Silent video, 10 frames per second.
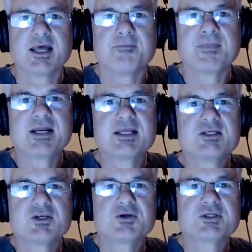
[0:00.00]

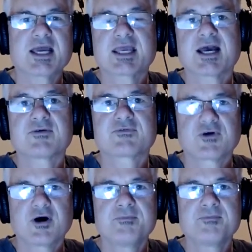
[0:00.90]
monies that you take out
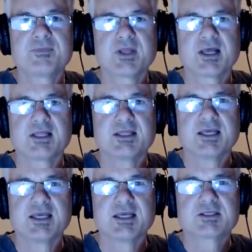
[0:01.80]
from
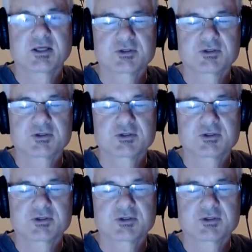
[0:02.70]
the sole